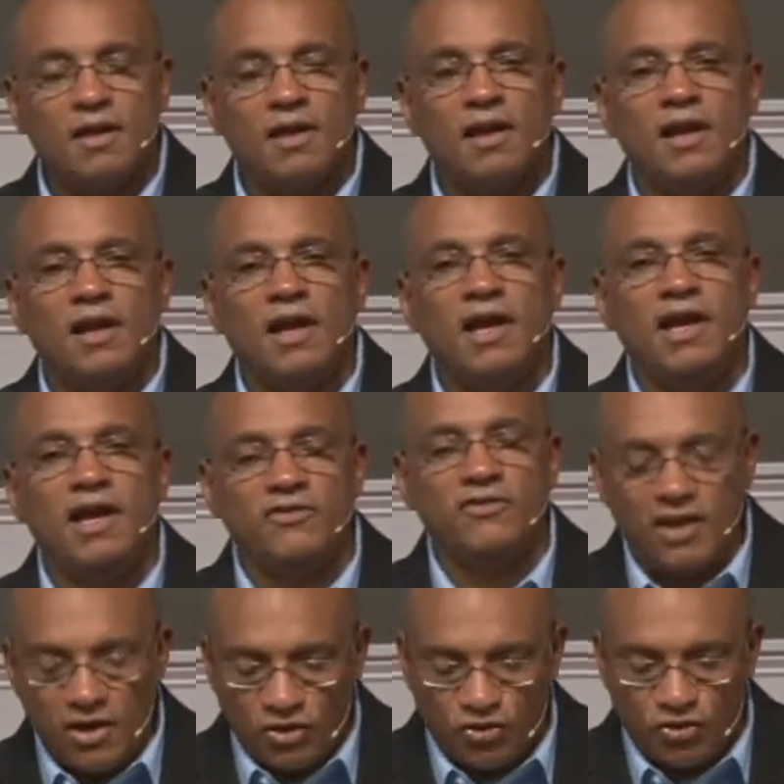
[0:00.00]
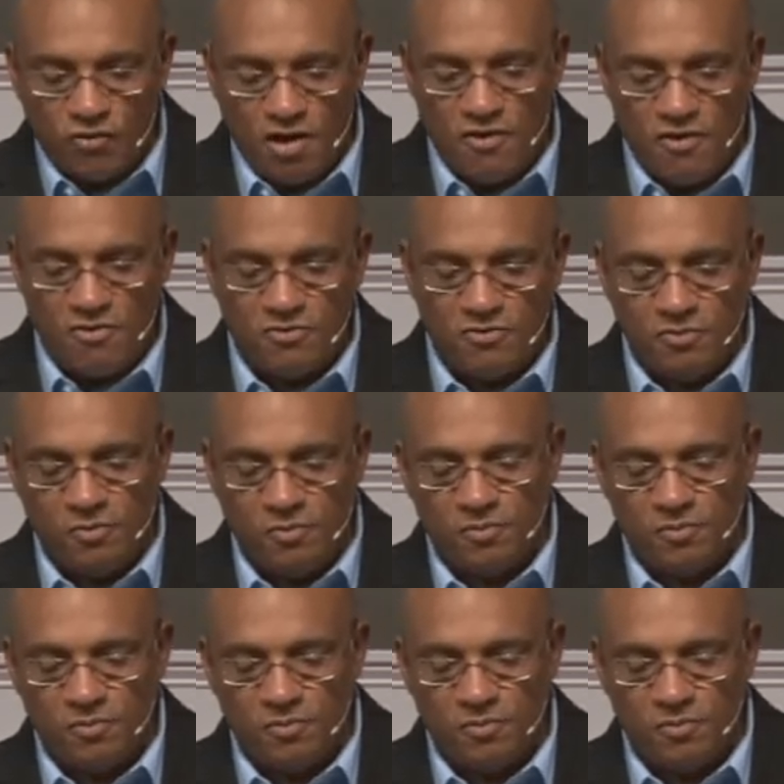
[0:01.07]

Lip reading: He's at the throne